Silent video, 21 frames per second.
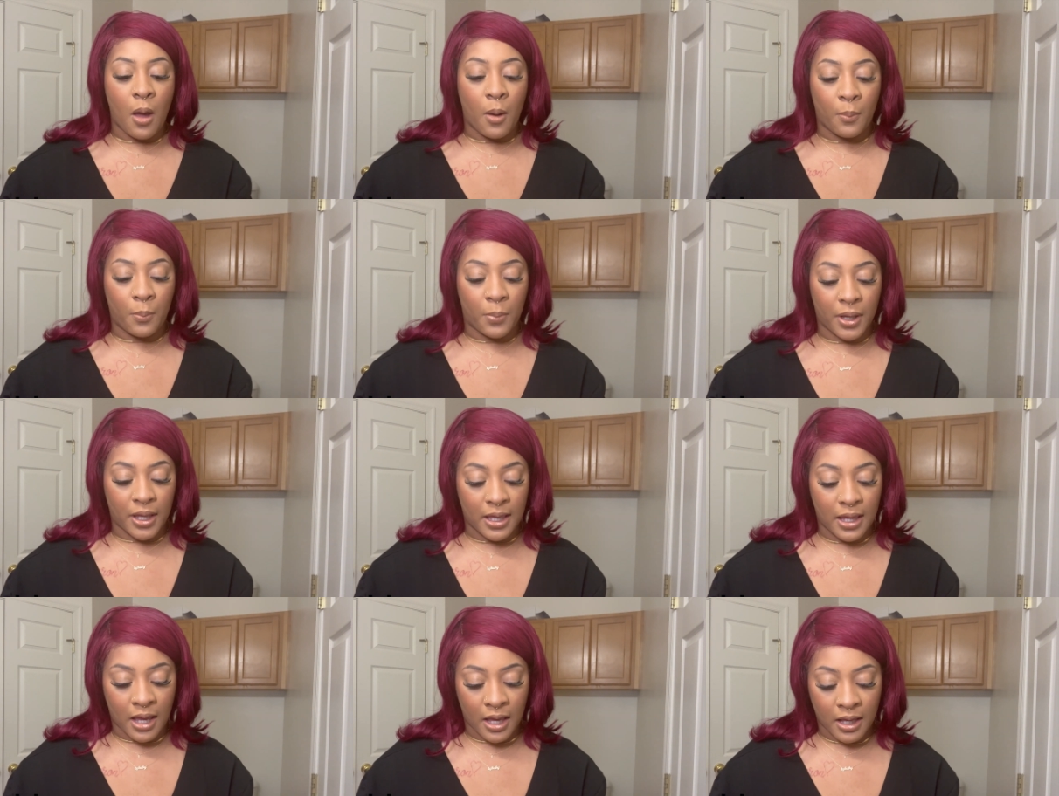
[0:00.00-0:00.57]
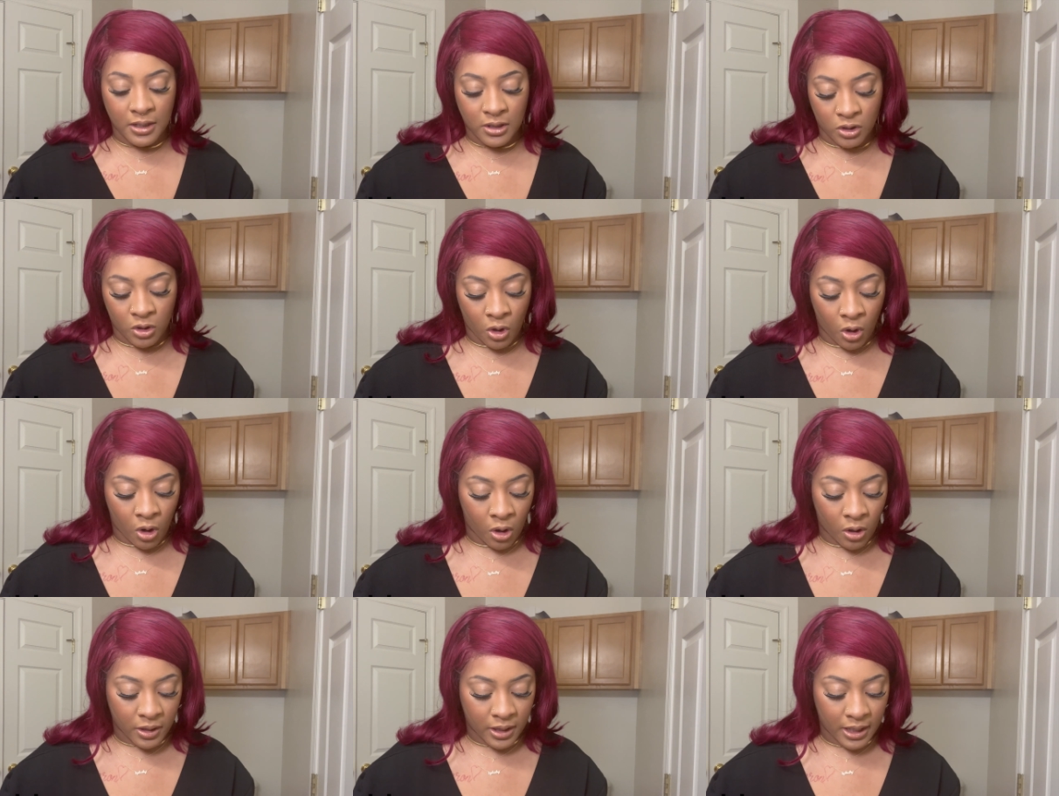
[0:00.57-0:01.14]
But yes,
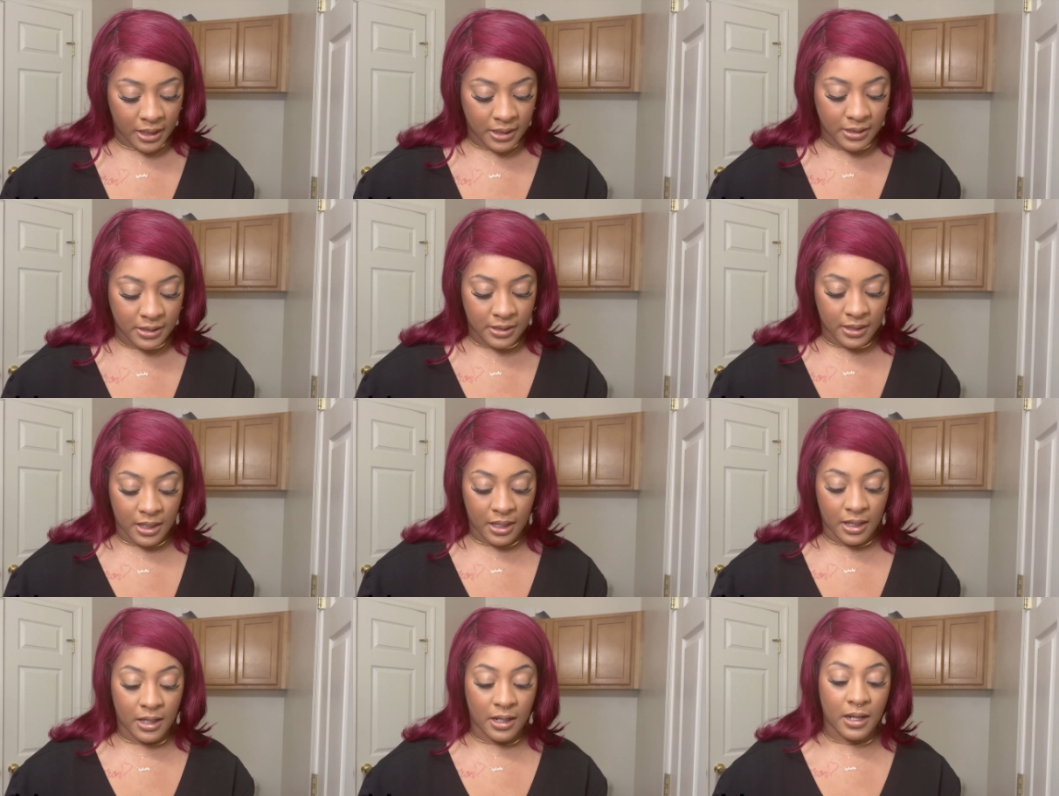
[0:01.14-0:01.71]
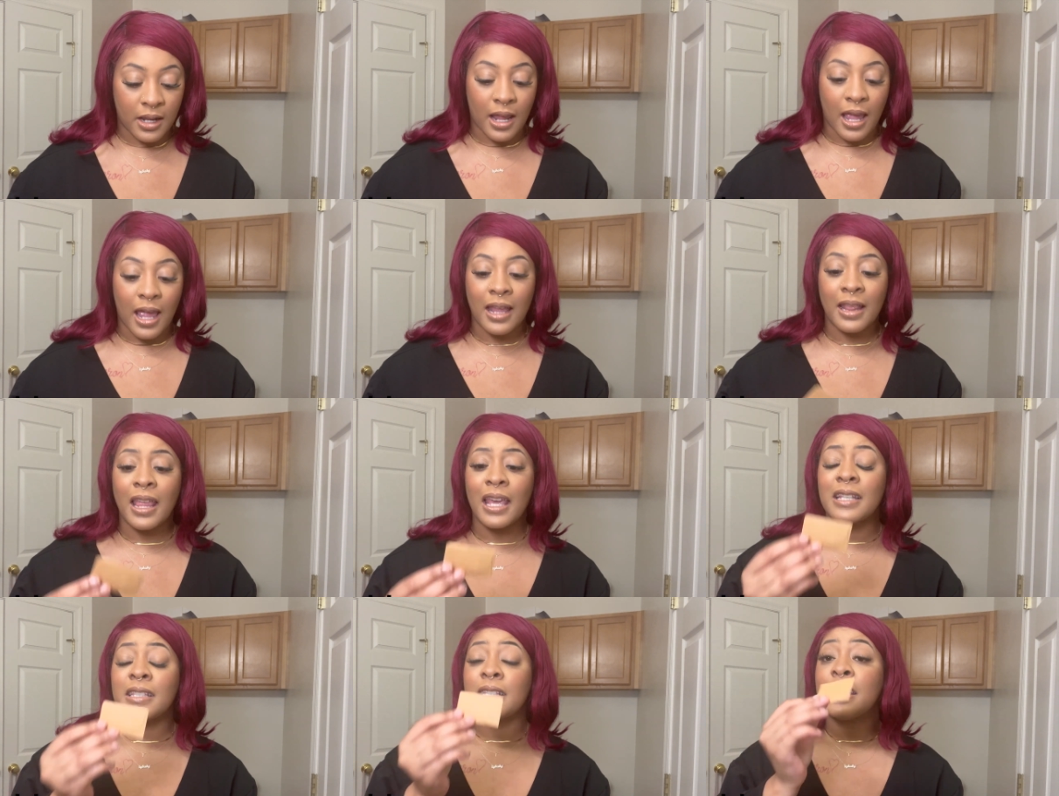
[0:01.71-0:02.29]
y'all, they send
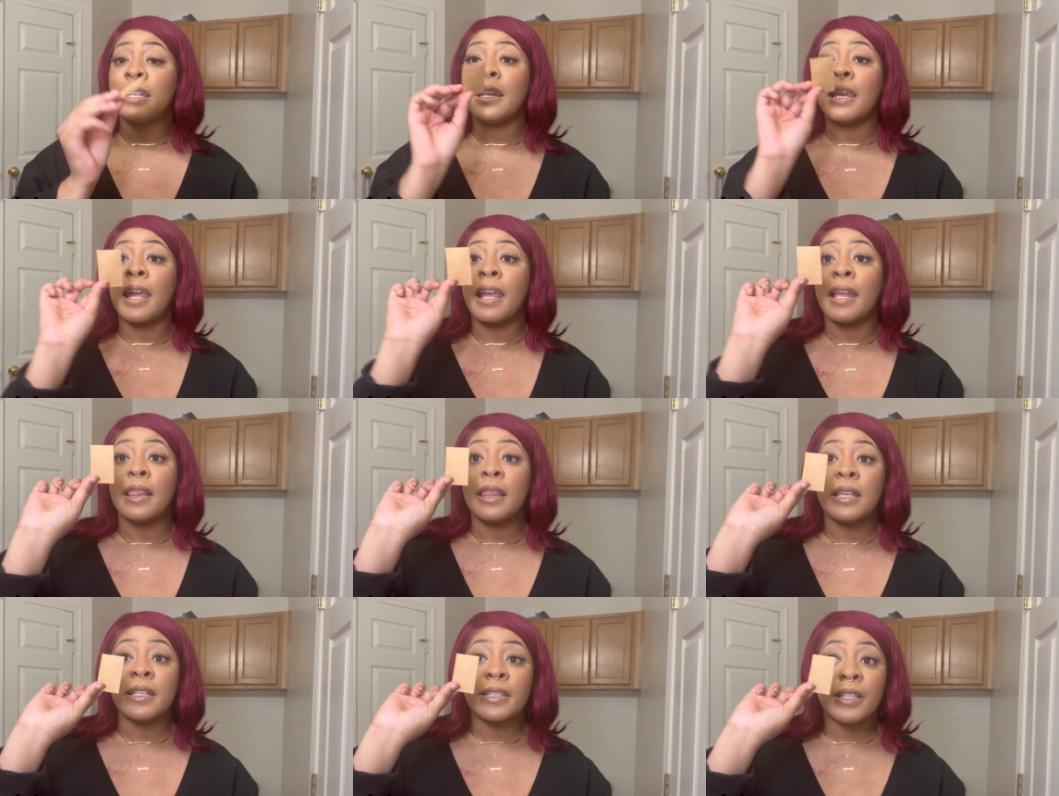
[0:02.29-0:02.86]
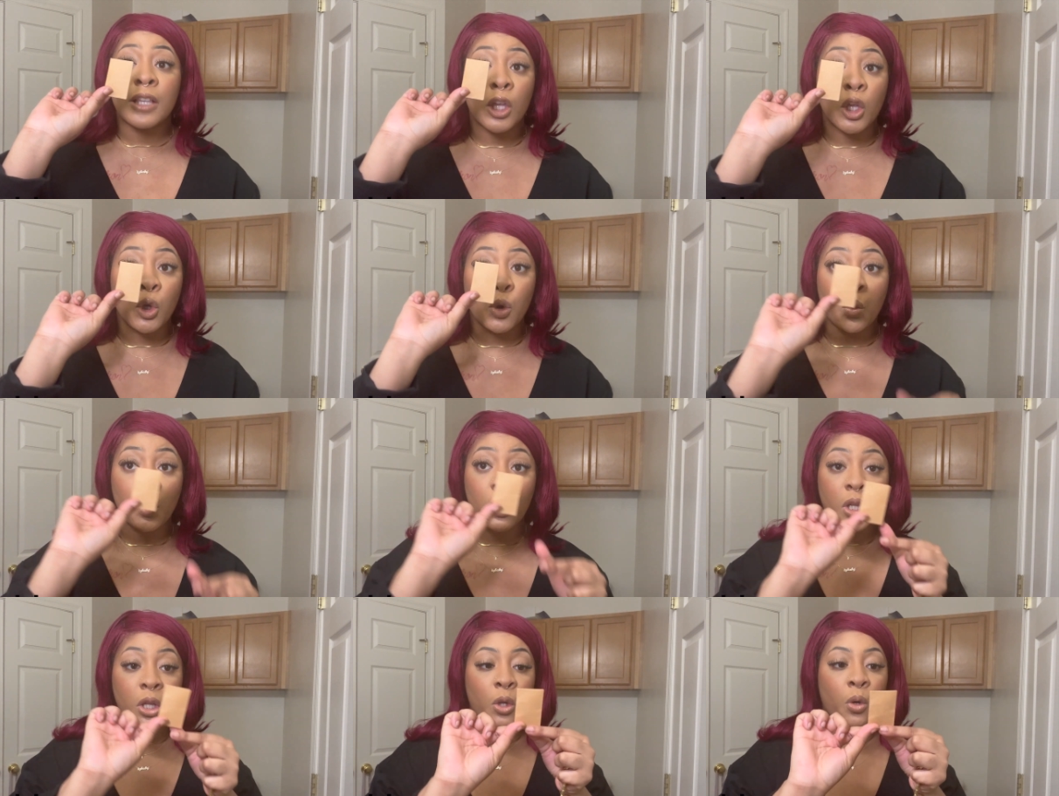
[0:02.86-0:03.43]
it in this
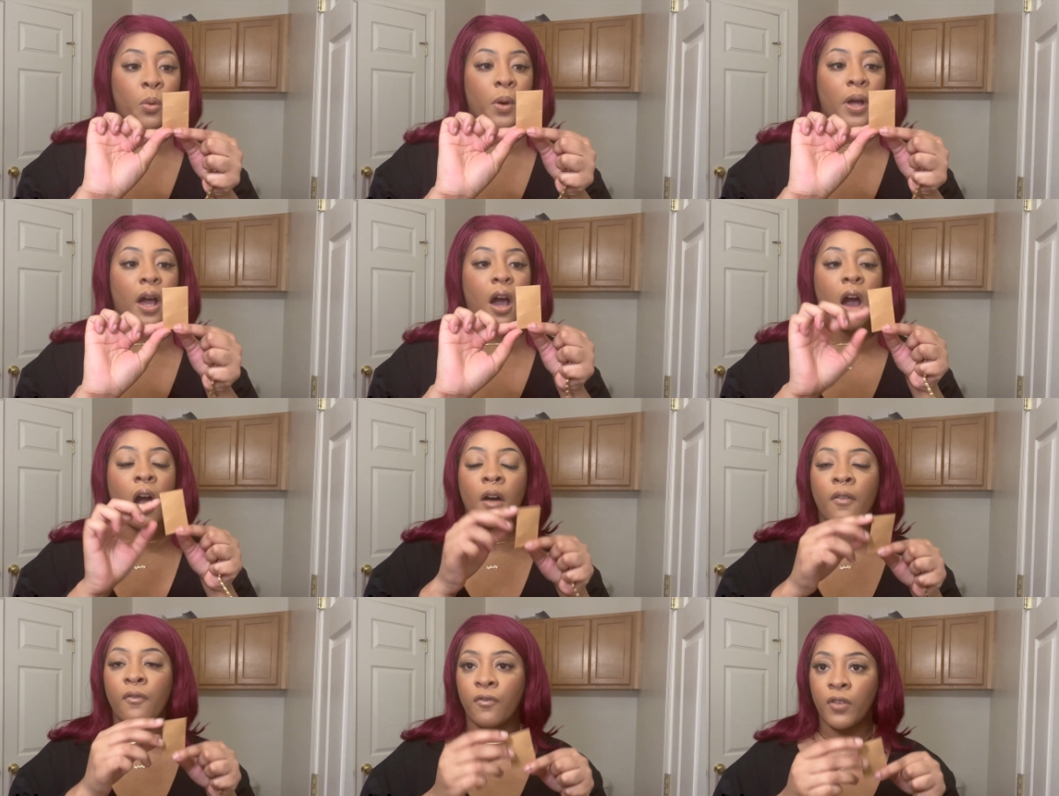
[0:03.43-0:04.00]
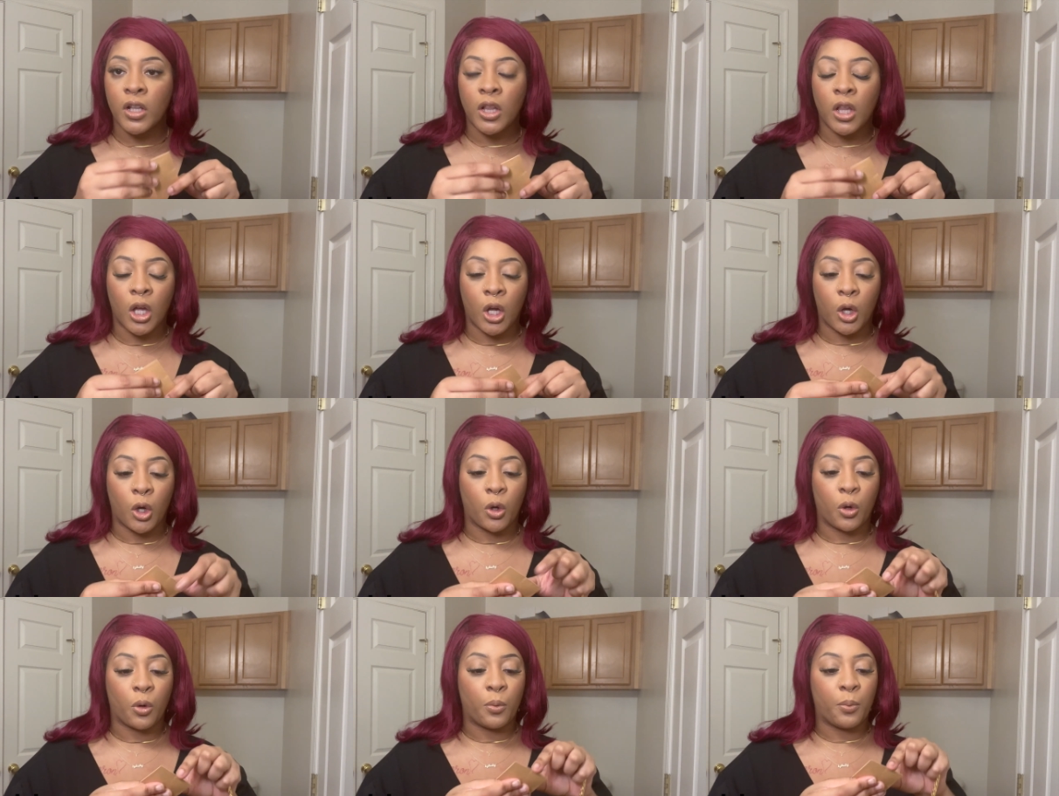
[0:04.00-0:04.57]
cute little
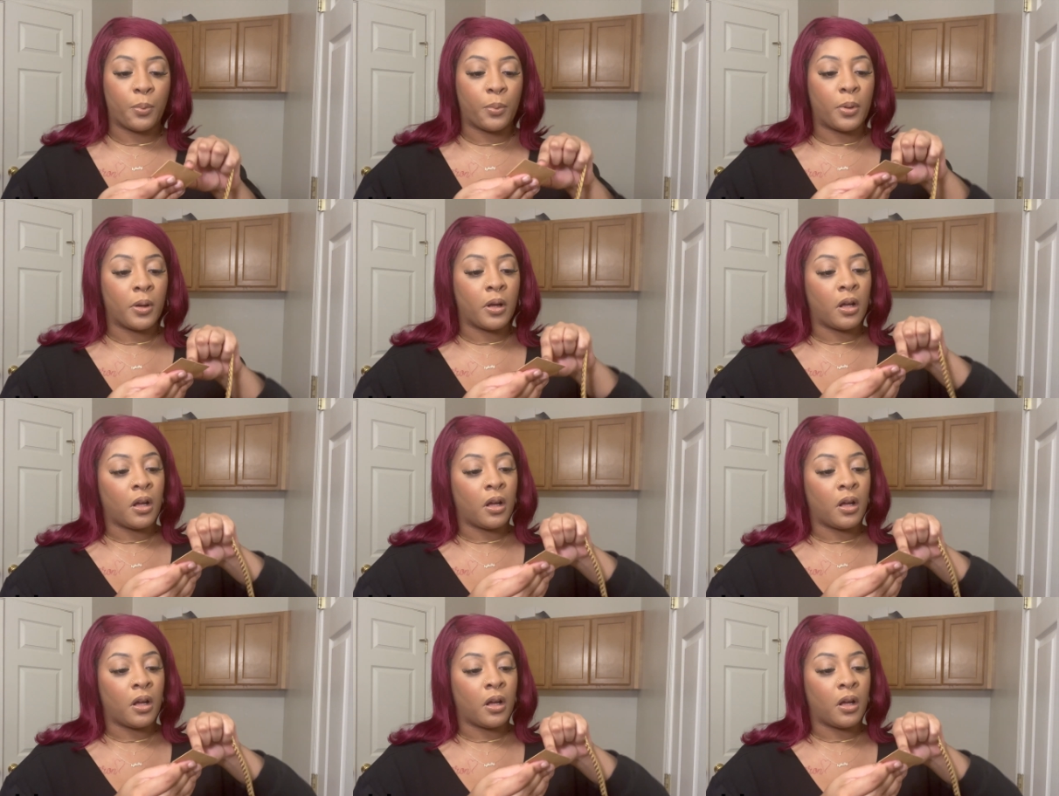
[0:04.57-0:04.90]
envelope.